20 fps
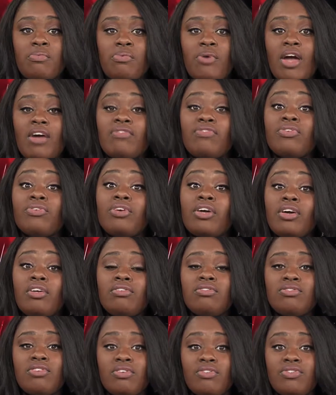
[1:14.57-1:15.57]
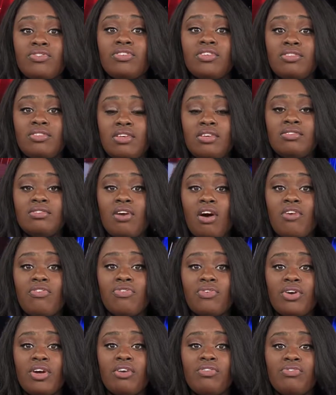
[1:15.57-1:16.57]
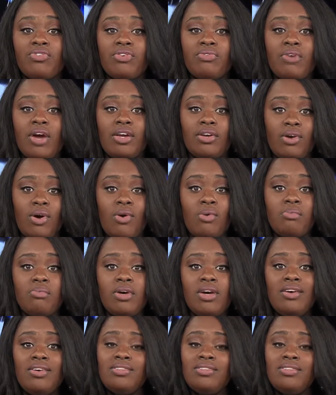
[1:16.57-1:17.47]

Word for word: Bradford Health Services is offering a free ride home